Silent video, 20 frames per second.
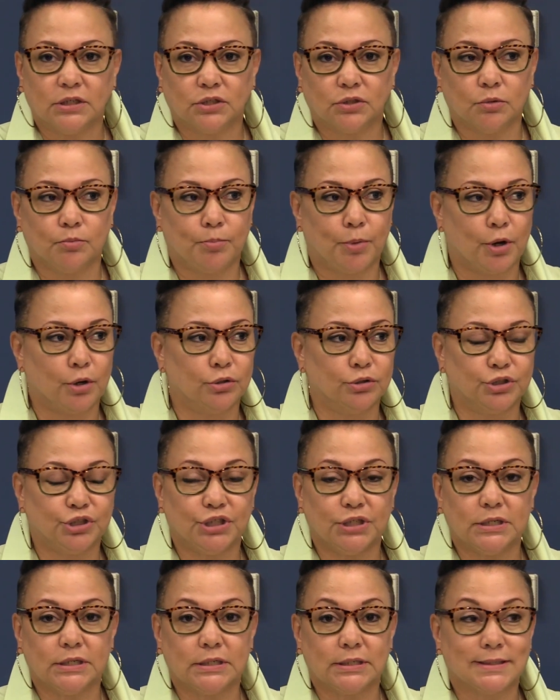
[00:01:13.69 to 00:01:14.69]
to
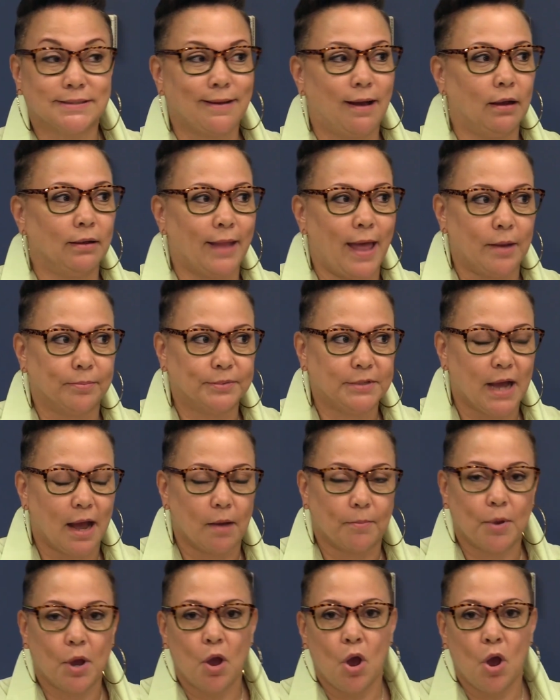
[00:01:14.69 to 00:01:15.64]
purchase a laptop